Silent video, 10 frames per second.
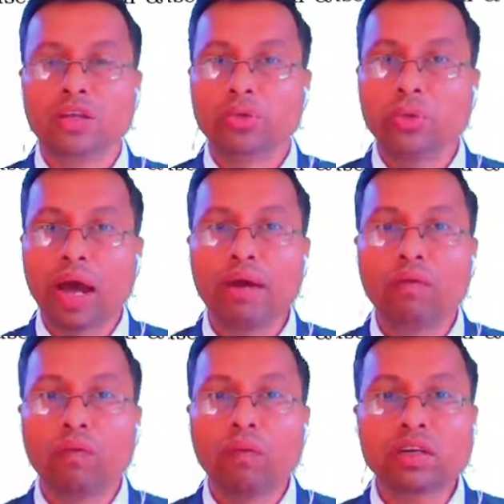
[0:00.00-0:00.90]
You have
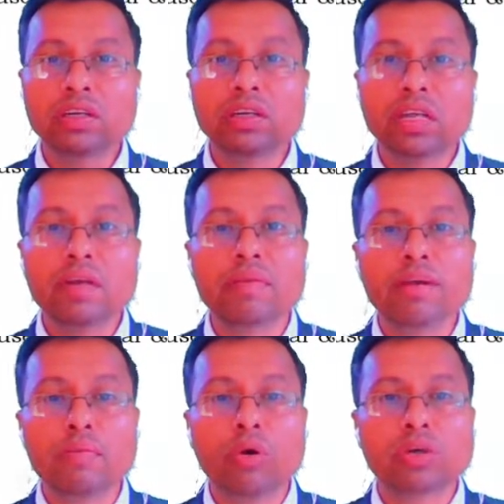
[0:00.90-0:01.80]
what delivery
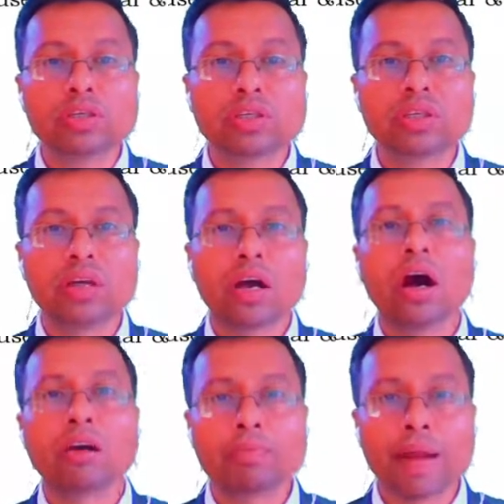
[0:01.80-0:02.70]
modes
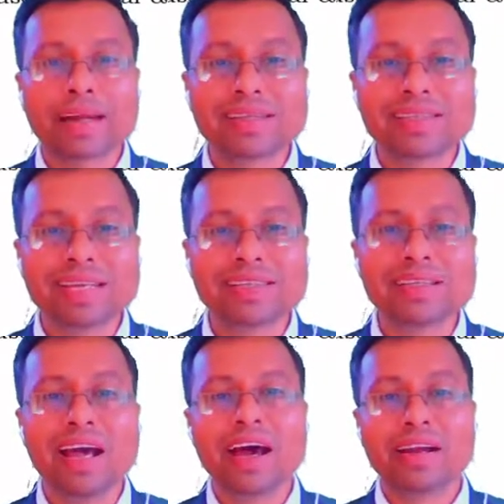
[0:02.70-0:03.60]
or practices:
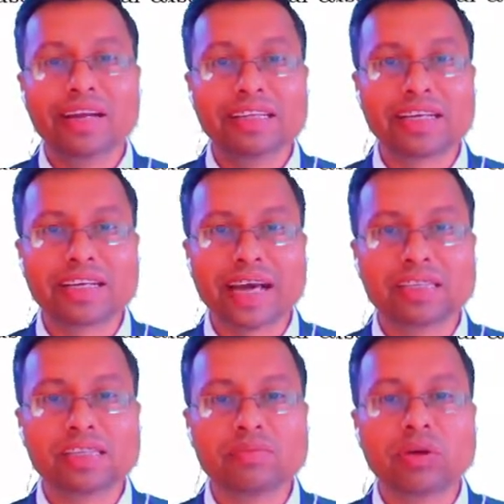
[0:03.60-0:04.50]
reading the
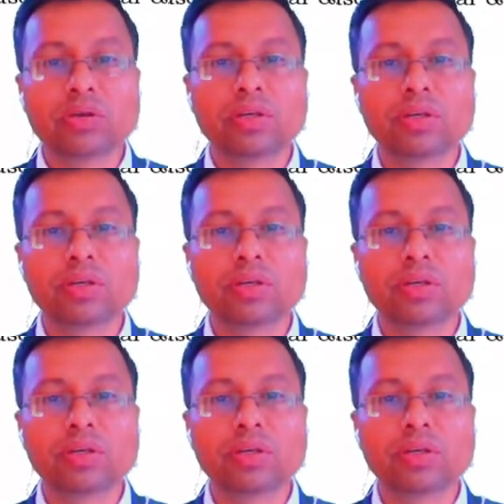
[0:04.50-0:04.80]
text mode,